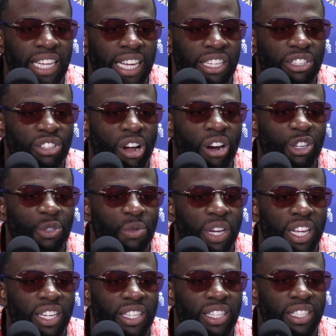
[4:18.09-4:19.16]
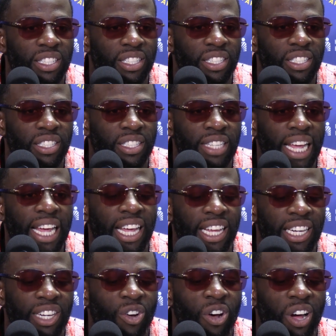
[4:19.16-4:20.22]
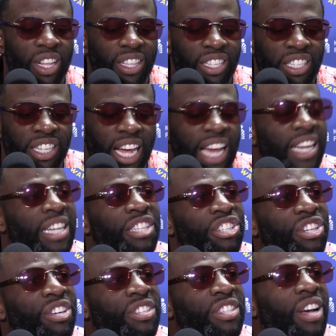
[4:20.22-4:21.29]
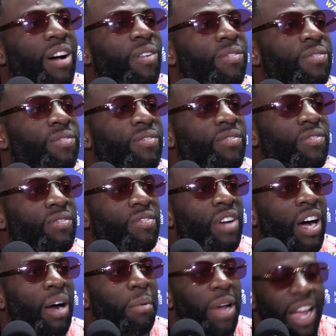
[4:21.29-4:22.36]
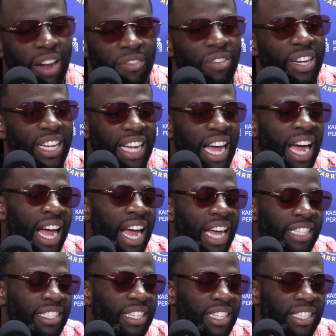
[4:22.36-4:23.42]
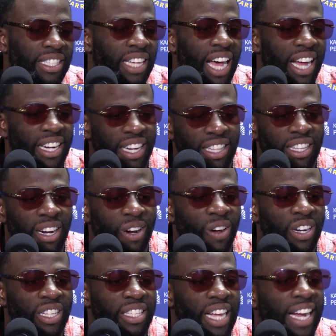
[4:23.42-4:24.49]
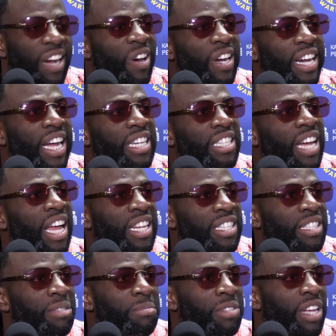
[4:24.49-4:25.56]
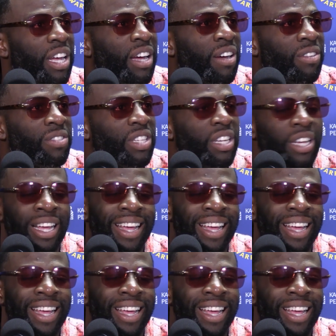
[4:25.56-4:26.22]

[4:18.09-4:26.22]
It starts with taking on the challenge yourself. Every guy has to decide that they're going to take on that challenge themselves.